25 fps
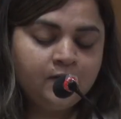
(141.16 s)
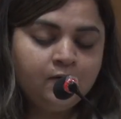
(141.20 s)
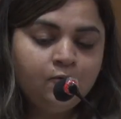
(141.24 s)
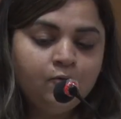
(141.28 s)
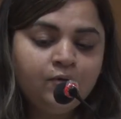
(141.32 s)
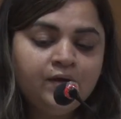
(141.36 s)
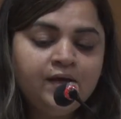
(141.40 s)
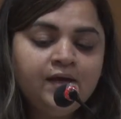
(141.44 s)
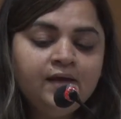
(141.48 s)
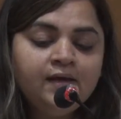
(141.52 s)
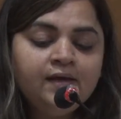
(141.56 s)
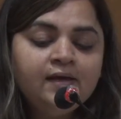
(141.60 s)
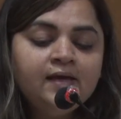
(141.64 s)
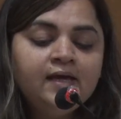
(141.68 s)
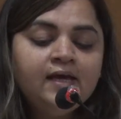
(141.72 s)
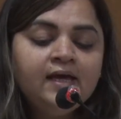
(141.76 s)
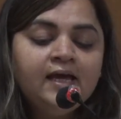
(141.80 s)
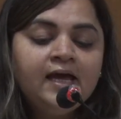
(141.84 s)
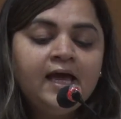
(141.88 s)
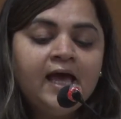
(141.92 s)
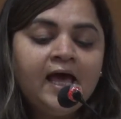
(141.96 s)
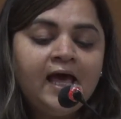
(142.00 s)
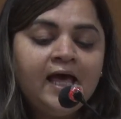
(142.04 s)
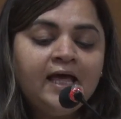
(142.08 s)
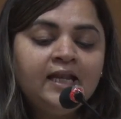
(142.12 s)
Okay,
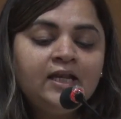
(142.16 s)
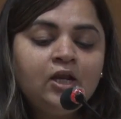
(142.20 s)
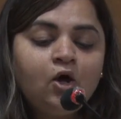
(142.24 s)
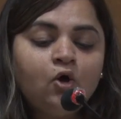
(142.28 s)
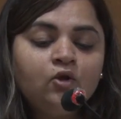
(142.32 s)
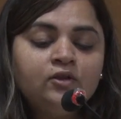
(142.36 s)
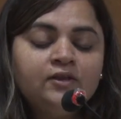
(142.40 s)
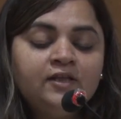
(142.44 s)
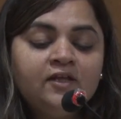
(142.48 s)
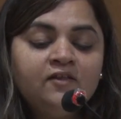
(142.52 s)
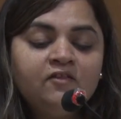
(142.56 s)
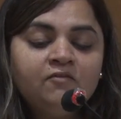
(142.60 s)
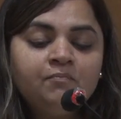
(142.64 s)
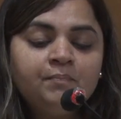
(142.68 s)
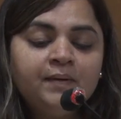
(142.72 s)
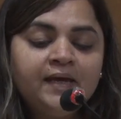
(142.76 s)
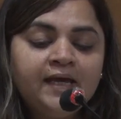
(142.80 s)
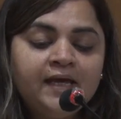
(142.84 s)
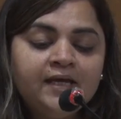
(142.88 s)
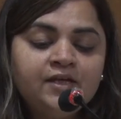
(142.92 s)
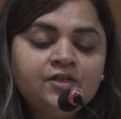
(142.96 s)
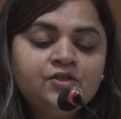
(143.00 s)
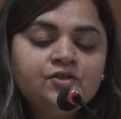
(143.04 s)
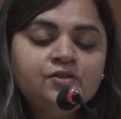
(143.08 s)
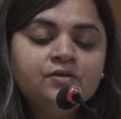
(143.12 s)
and on this
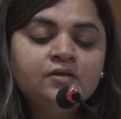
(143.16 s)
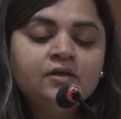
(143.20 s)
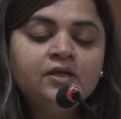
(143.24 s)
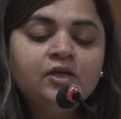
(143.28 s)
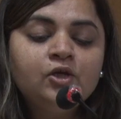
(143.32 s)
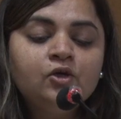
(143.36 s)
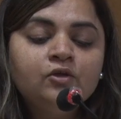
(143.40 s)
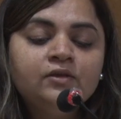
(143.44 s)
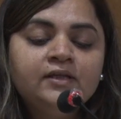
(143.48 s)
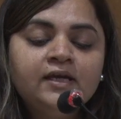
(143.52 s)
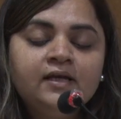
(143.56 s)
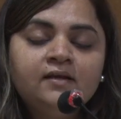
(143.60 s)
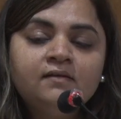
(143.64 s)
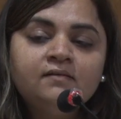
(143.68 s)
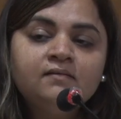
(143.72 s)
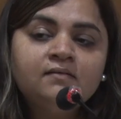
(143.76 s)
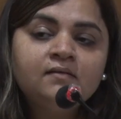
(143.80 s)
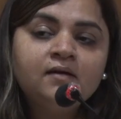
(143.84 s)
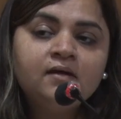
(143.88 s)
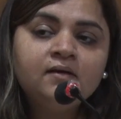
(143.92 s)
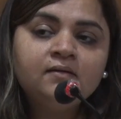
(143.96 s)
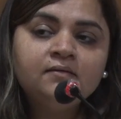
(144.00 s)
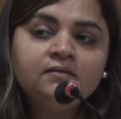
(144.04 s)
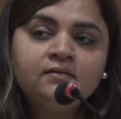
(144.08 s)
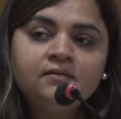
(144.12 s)
page,
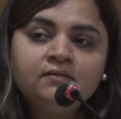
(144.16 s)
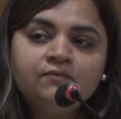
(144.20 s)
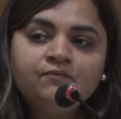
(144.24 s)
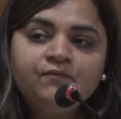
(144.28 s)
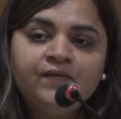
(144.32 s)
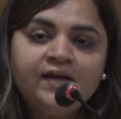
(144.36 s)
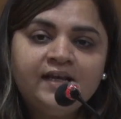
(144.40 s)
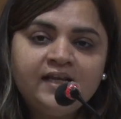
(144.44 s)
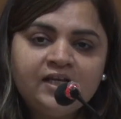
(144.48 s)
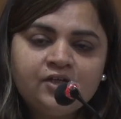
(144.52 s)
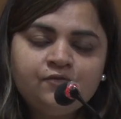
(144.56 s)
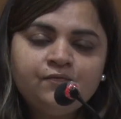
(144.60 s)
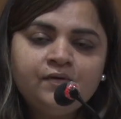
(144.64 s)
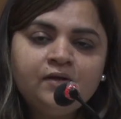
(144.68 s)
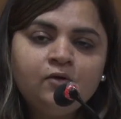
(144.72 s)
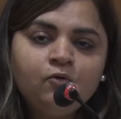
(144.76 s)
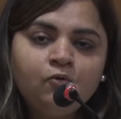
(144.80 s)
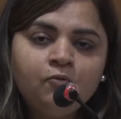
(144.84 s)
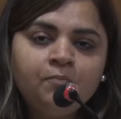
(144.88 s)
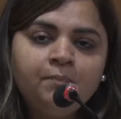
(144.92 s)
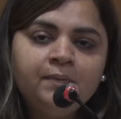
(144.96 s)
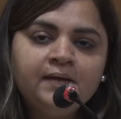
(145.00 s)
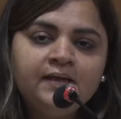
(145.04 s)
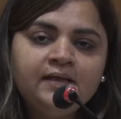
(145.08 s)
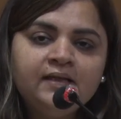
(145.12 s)
when it will
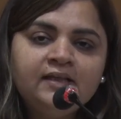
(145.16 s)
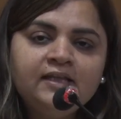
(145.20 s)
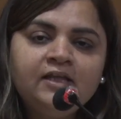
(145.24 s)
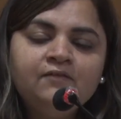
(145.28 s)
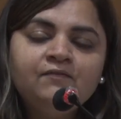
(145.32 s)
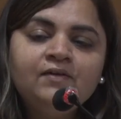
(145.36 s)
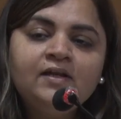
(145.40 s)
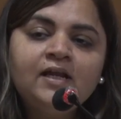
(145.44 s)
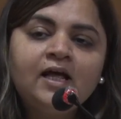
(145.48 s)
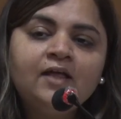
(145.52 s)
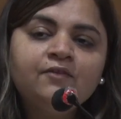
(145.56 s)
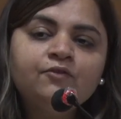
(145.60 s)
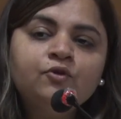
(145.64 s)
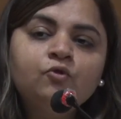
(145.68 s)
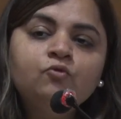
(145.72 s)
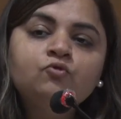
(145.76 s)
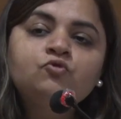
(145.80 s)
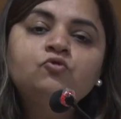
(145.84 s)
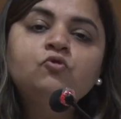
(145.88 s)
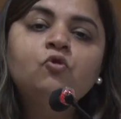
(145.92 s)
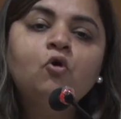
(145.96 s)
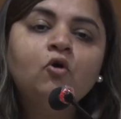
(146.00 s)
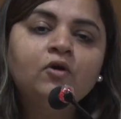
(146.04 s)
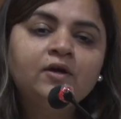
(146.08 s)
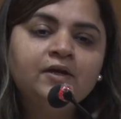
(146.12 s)
open, they will ask you
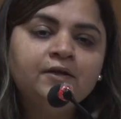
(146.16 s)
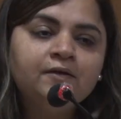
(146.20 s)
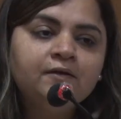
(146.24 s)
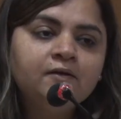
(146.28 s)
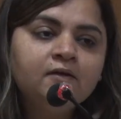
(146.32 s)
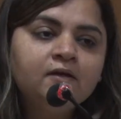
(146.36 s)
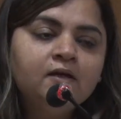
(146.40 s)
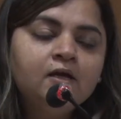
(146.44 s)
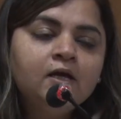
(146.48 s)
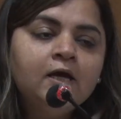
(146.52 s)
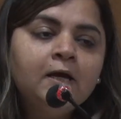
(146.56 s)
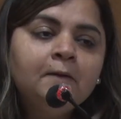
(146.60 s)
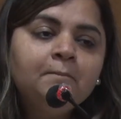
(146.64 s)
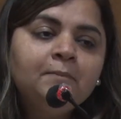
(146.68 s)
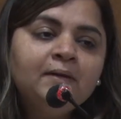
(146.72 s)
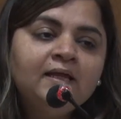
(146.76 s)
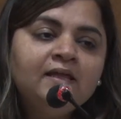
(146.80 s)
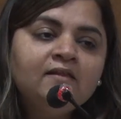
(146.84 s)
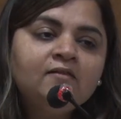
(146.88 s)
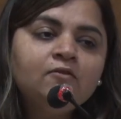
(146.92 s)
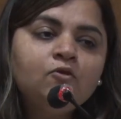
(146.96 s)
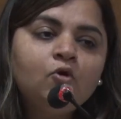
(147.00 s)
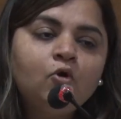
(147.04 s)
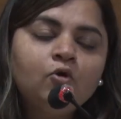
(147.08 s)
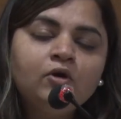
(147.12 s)
to log in.
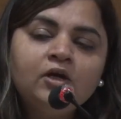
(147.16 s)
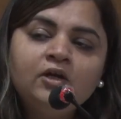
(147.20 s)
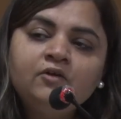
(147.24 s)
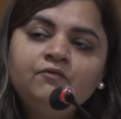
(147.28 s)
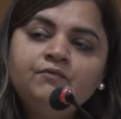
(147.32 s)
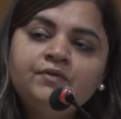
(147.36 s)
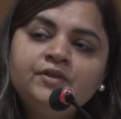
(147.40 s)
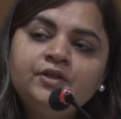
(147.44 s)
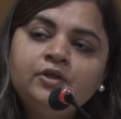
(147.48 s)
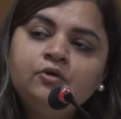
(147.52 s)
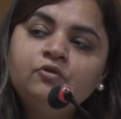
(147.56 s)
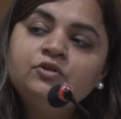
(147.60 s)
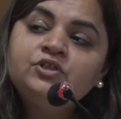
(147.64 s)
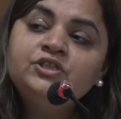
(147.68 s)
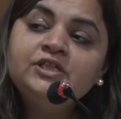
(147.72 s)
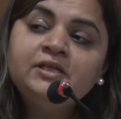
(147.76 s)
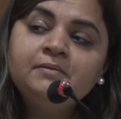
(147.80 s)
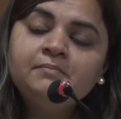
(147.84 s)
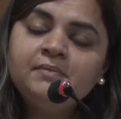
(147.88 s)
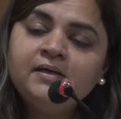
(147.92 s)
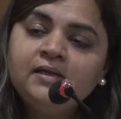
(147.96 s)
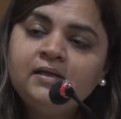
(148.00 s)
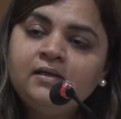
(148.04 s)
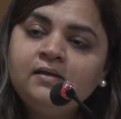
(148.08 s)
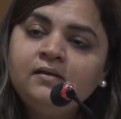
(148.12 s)
Please log in with your
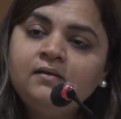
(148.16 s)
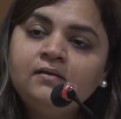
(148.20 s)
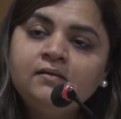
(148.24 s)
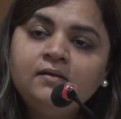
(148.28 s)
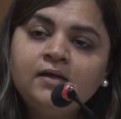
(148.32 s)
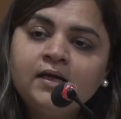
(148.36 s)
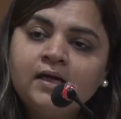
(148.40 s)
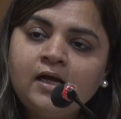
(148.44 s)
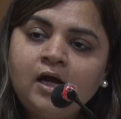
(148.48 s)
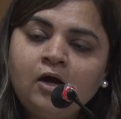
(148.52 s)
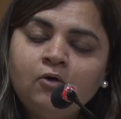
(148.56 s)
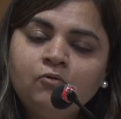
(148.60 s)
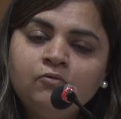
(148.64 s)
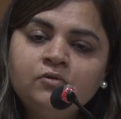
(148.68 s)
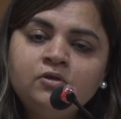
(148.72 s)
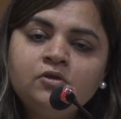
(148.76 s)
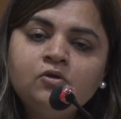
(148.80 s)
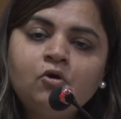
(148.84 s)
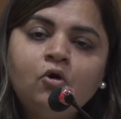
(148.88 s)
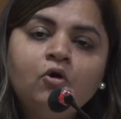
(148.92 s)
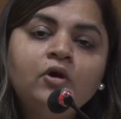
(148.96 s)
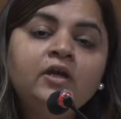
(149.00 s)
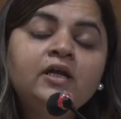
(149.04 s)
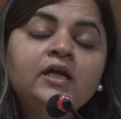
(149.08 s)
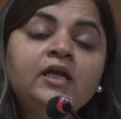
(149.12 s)
Gmail
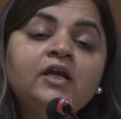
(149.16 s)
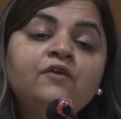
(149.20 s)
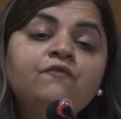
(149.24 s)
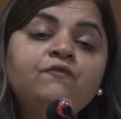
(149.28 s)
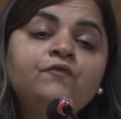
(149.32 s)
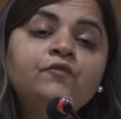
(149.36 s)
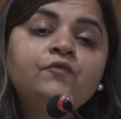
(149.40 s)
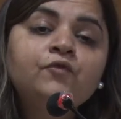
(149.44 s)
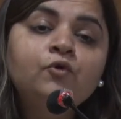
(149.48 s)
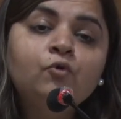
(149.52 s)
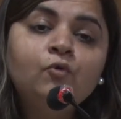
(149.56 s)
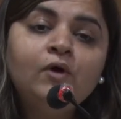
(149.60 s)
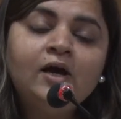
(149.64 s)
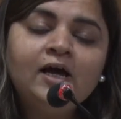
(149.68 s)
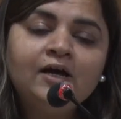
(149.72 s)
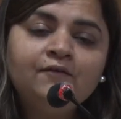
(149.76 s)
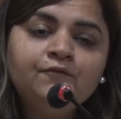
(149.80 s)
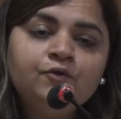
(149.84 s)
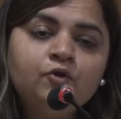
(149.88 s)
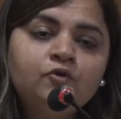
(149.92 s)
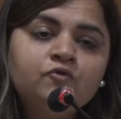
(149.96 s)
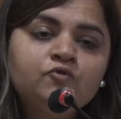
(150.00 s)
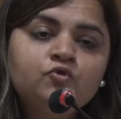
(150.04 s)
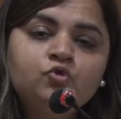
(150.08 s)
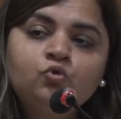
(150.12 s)
account, or if you
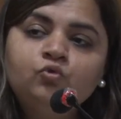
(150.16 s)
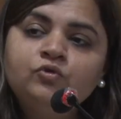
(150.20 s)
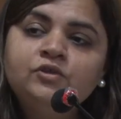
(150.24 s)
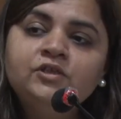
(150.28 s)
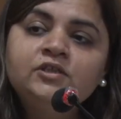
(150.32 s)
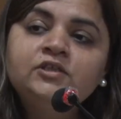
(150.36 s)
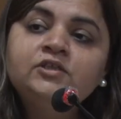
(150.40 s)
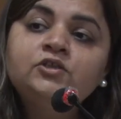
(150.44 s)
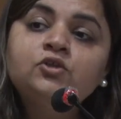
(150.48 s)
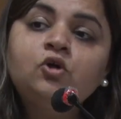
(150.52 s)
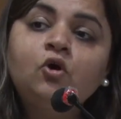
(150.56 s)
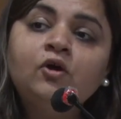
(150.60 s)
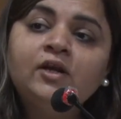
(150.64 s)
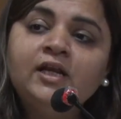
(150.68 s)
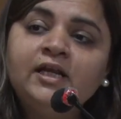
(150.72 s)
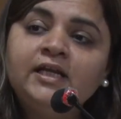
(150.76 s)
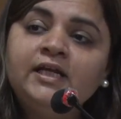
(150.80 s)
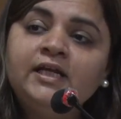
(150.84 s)
have your students or